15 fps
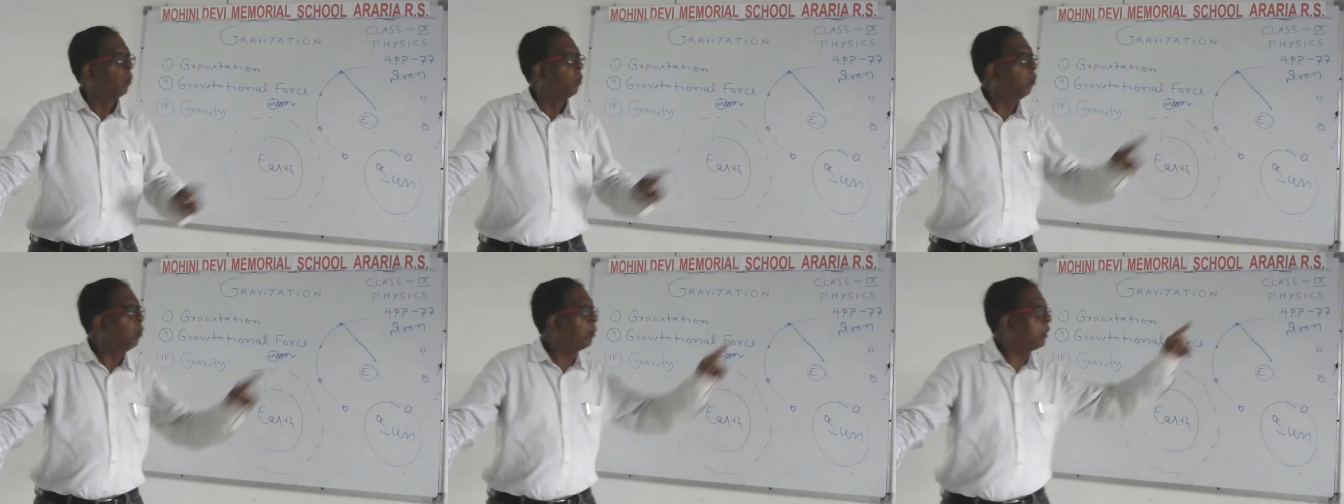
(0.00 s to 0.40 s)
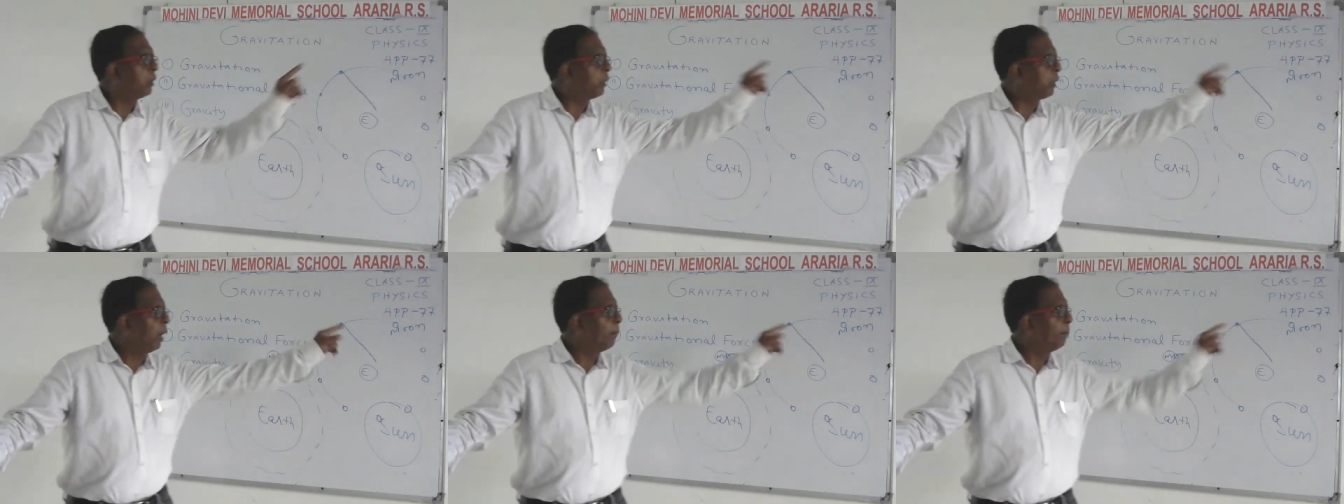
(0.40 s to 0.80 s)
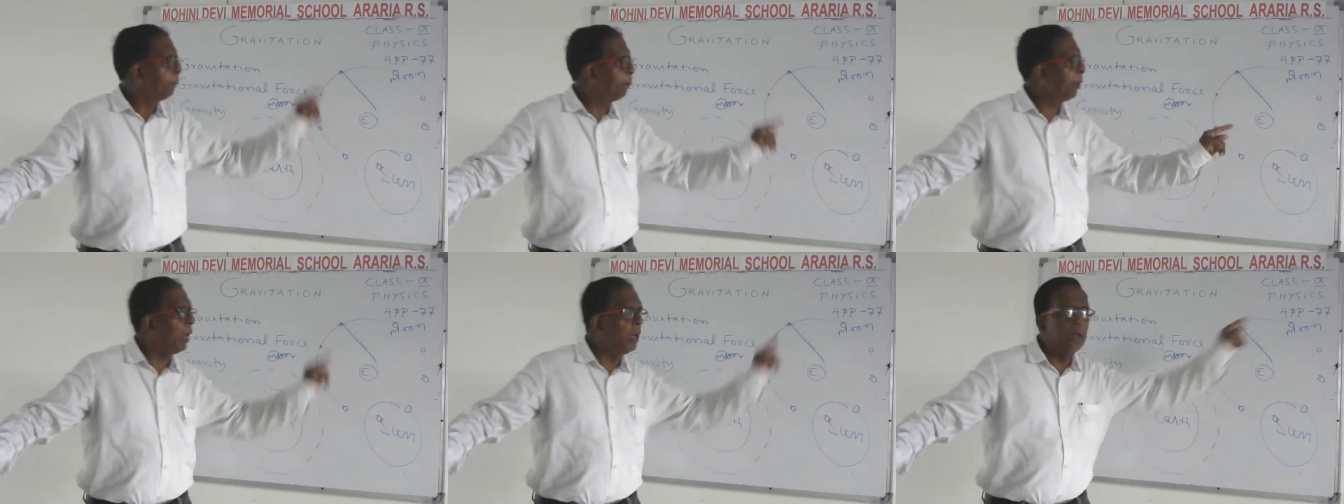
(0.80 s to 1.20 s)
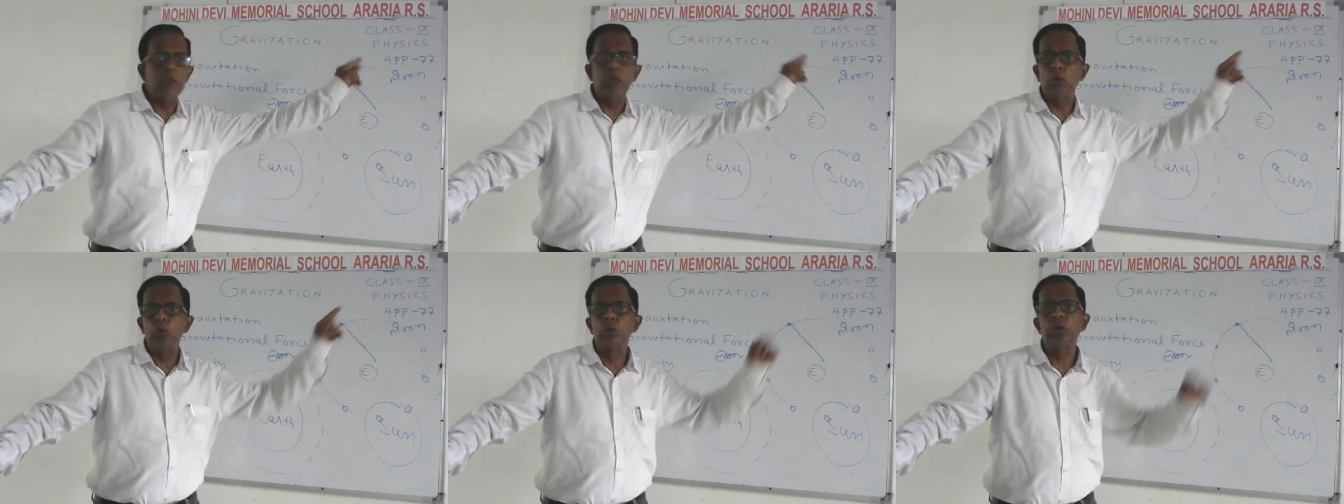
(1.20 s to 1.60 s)
who compel
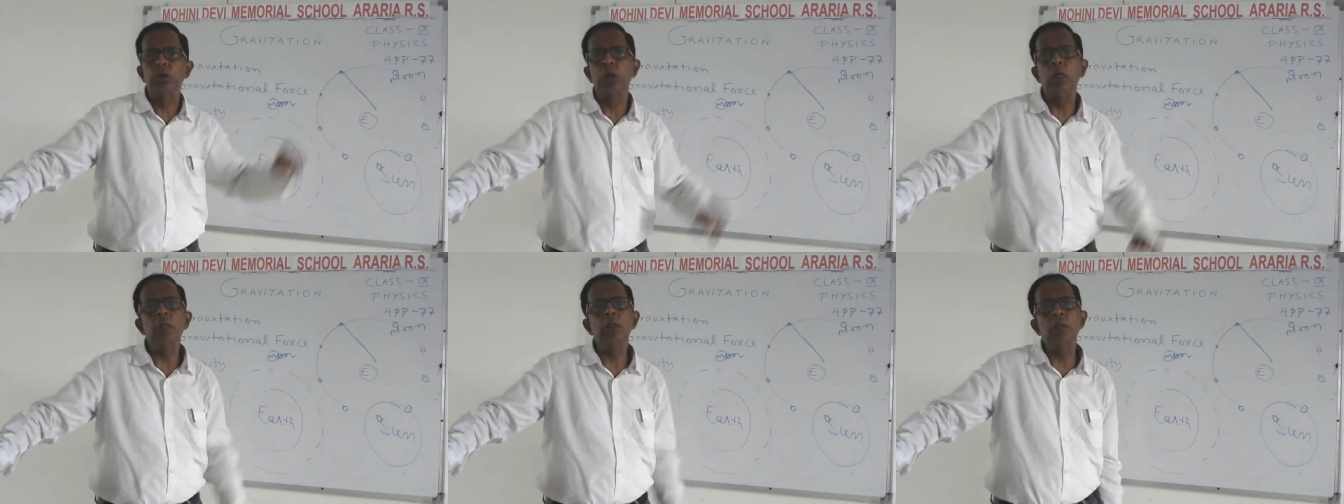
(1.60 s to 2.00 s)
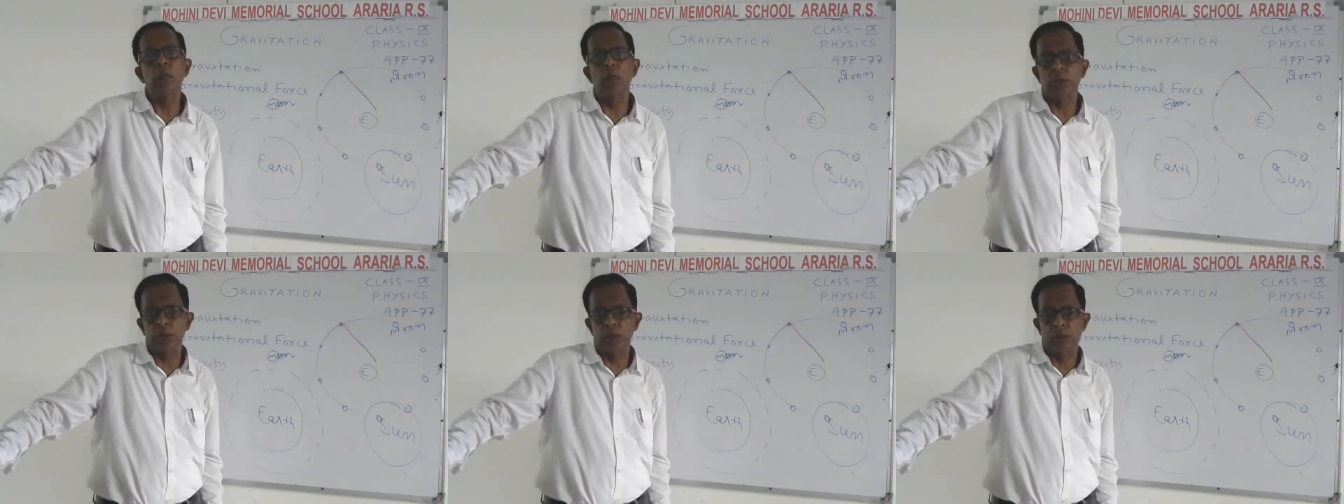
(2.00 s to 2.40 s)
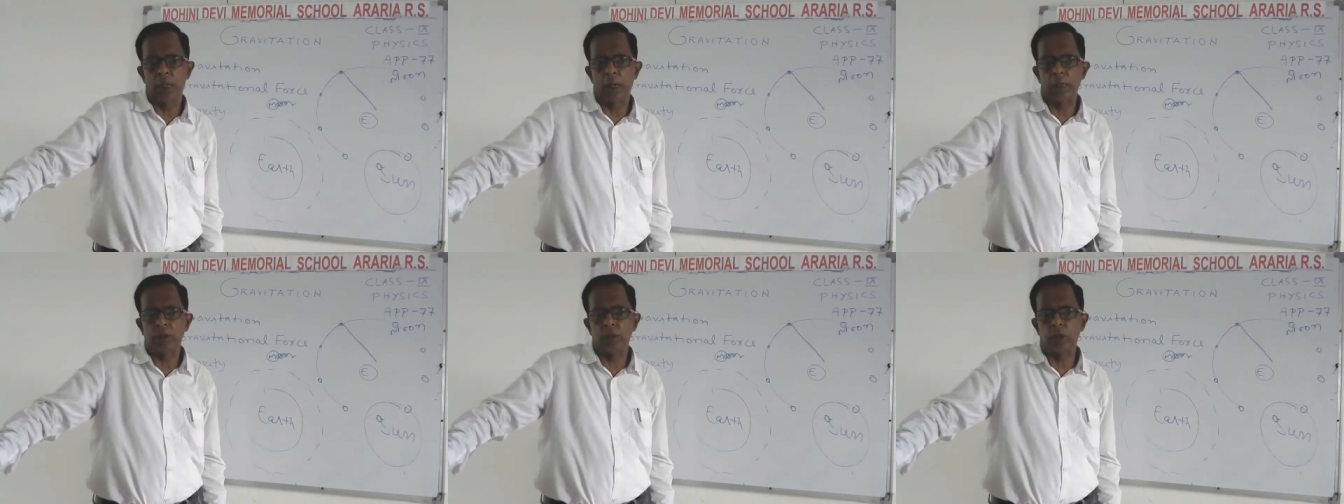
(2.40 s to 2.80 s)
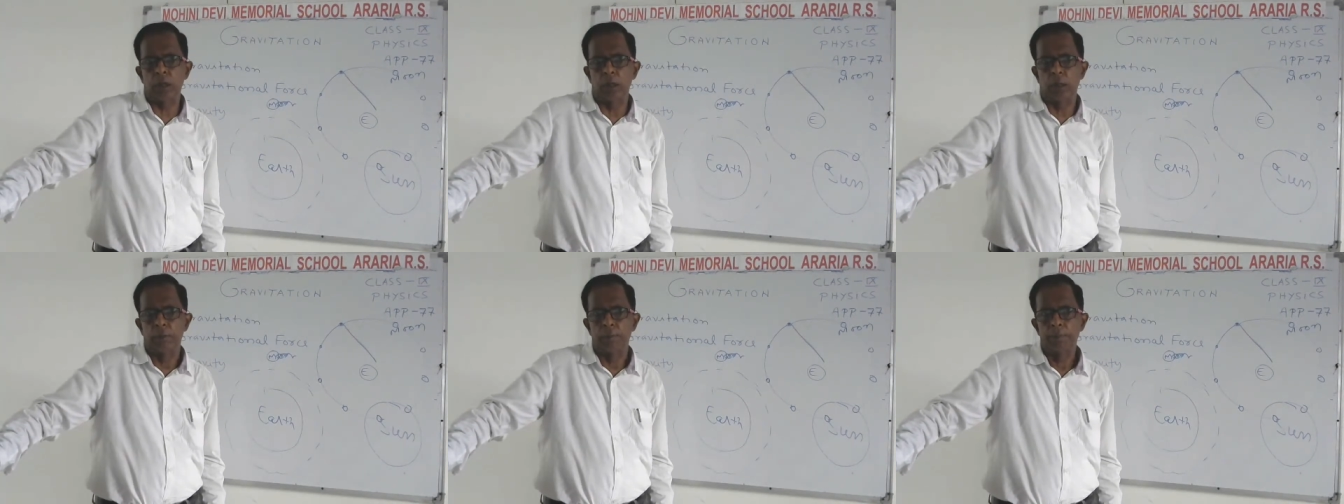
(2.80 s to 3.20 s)
it to change its
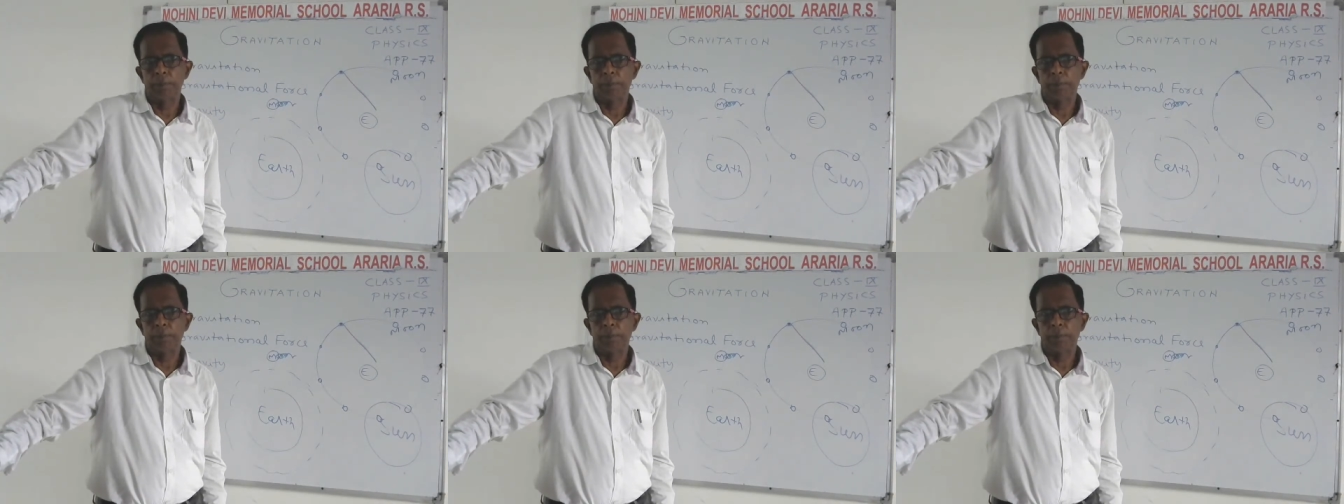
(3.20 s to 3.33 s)
direction